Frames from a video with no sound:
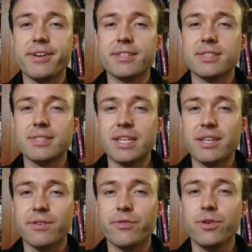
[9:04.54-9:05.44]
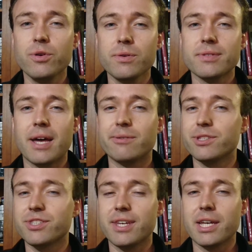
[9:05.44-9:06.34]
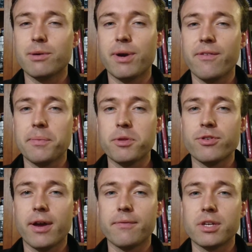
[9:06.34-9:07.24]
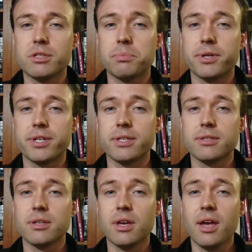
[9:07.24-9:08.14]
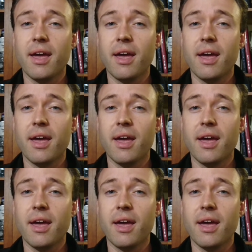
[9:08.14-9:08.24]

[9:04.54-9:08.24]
area to stink of fuel. That will just take away from the driving experience.